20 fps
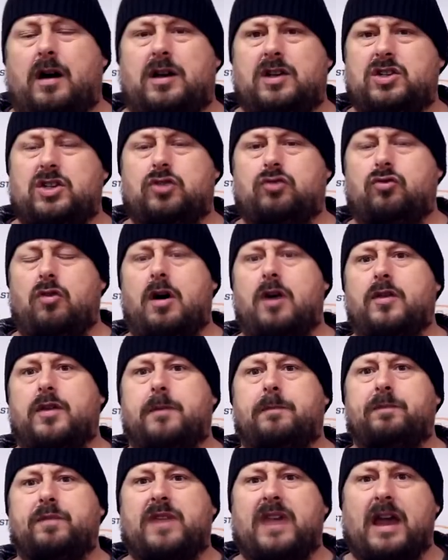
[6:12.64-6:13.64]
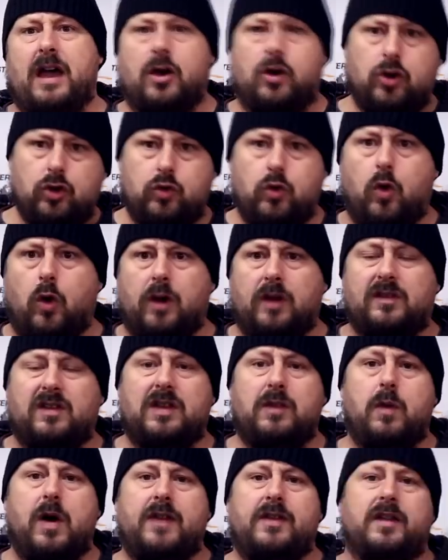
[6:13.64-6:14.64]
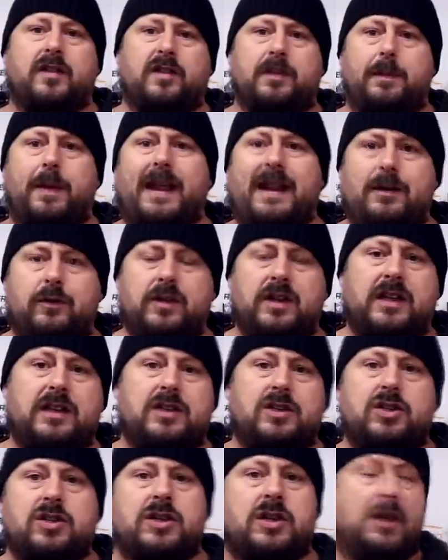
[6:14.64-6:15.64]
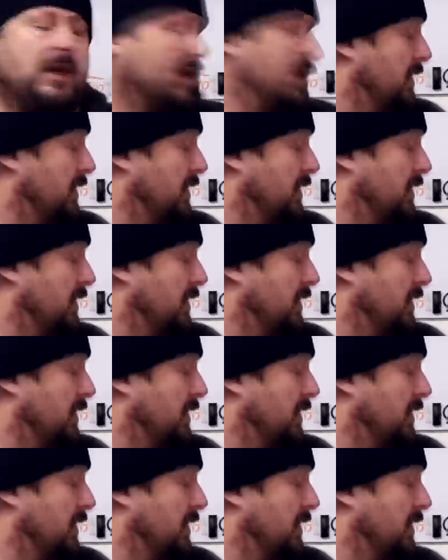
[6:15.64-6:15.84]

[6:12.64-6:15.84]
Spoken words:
I'd just rather get a good quality one that's £1 each.